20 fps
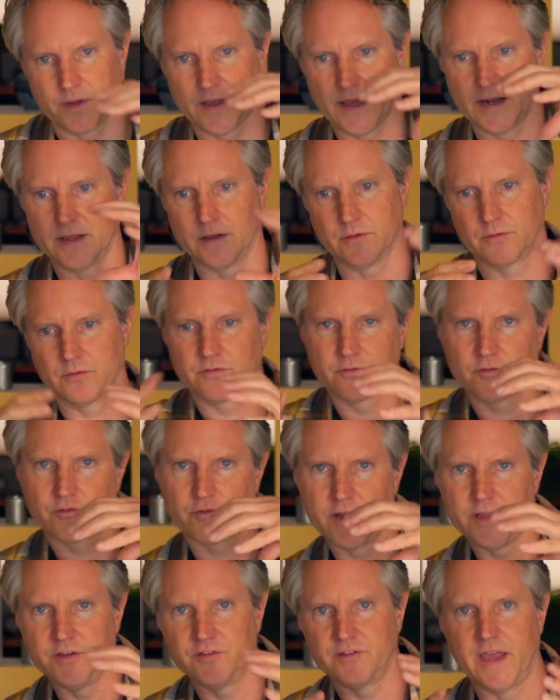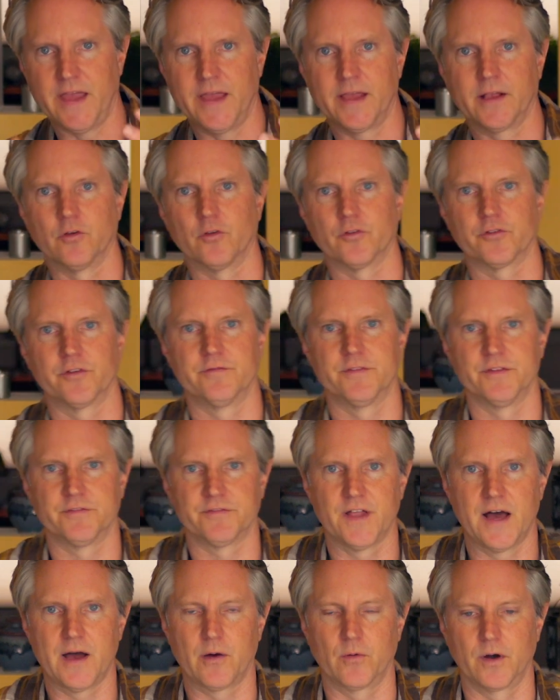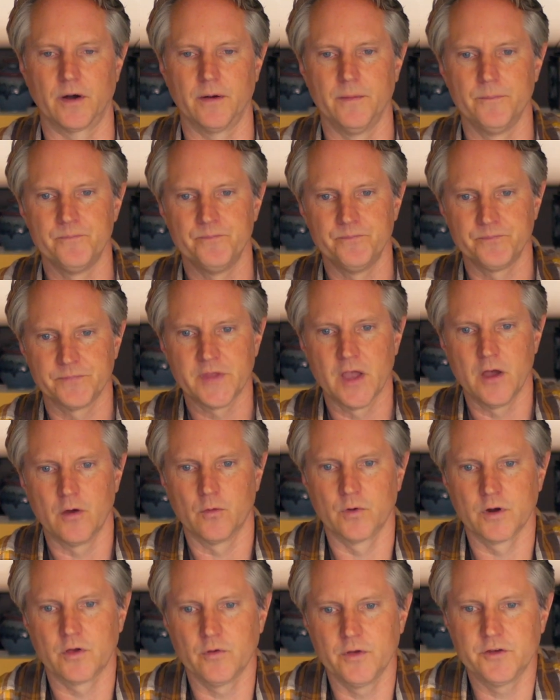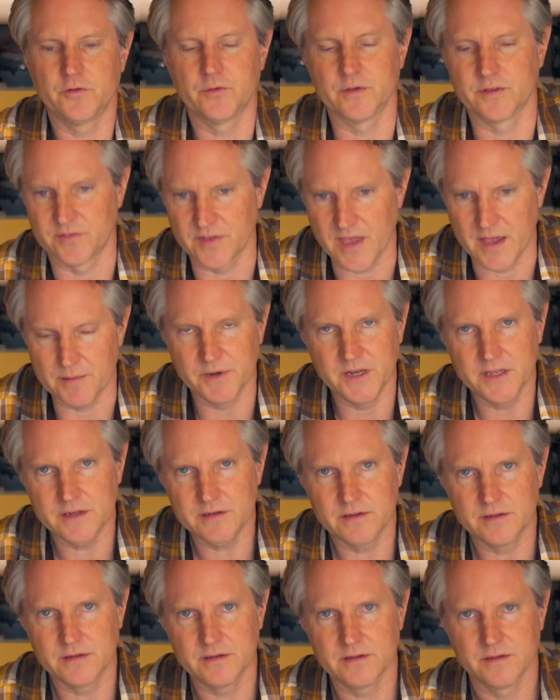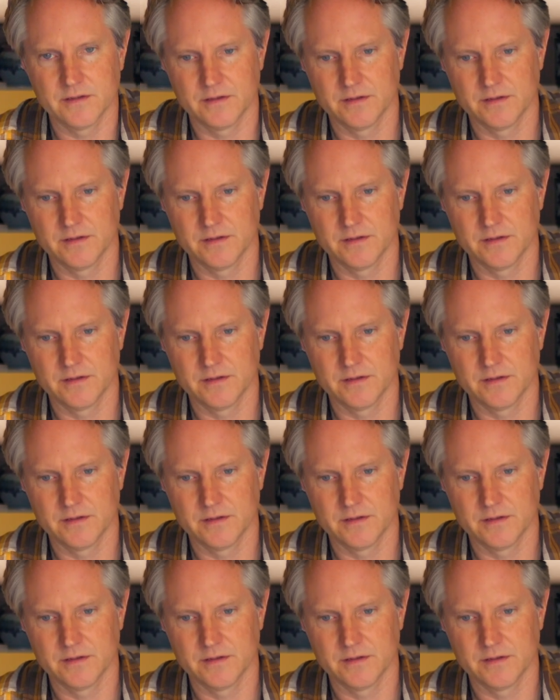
getting strange angles of the flower. We're going to examine it.